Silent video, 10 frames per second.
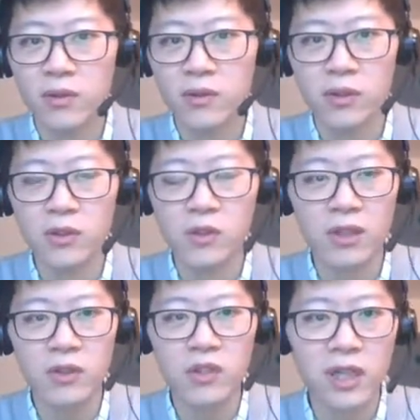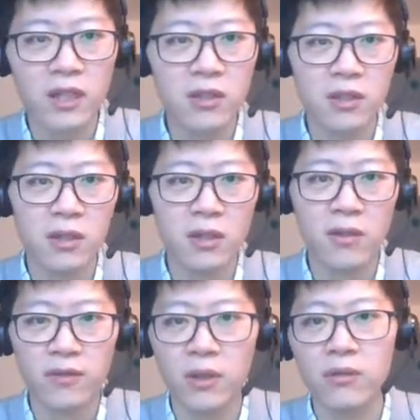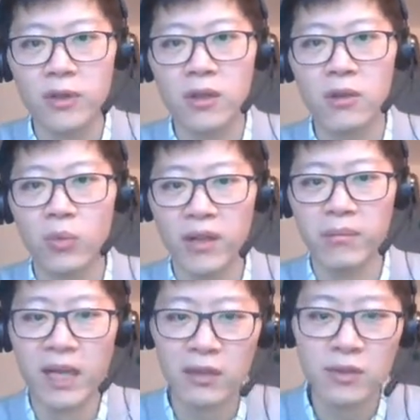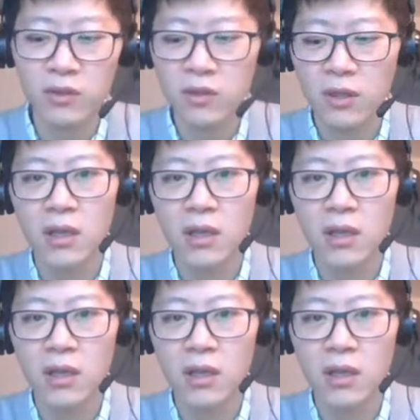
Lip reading: So it's not to change the front rear weight balance.